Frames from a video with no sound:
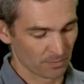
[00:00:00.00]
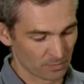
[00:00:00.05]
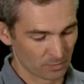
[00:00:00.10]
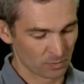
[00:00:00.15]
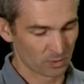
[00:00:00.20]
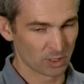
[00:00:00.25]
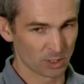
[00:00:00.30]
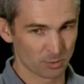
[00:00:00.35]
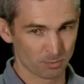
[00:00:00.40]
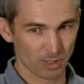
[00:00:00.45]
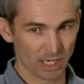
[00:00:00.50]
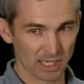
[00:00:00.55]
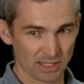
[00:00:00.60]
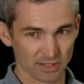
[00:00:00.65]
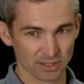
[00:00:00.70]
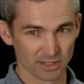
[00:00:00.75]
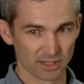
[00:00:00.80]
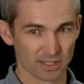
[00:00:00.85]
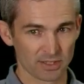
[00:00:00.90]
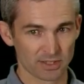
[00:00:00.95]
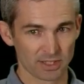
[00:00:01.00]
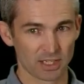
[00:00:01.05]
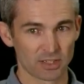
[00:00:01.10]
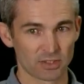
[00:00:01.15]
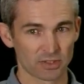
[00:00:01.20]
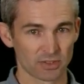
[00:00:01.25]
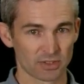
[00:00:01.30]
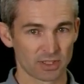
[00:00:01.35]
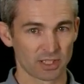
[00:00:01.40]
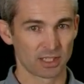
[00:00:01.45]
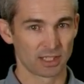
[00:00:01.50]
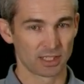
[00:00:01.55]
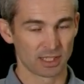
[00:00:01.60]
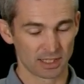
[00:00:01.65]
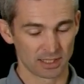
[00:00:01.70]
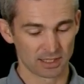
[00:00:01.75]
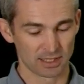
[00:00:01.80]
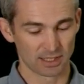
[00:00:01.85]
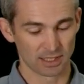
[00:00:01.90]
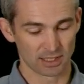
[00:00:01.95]
Just basically the essentials that you need
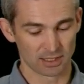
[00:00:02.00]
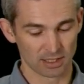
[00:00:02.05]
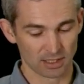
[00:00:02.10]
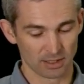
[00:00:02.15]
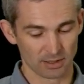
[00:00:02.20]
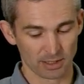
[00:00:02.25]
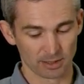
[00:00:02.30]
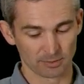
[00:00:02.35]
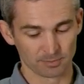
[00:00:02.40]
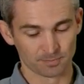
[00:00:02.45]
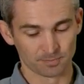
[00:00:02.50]
to get going.